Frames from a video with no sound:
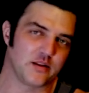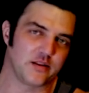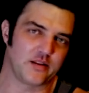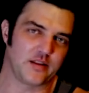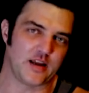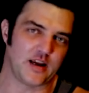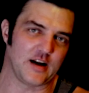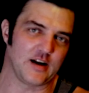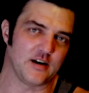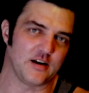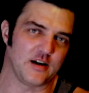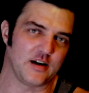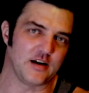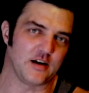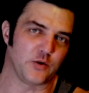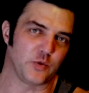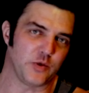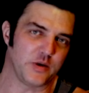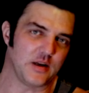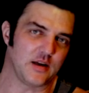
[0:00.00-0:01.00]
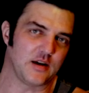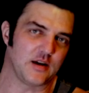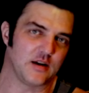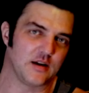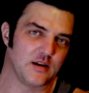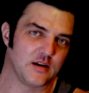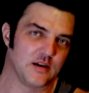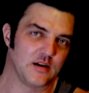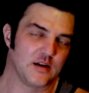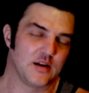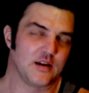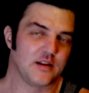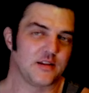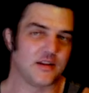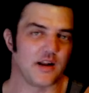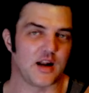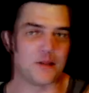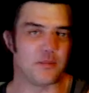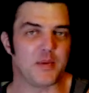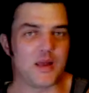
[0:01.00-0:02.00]
there in a week
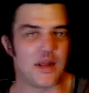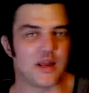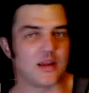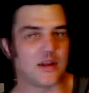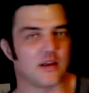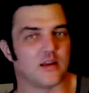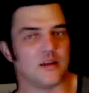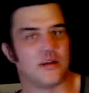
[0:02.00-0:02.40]
than I make.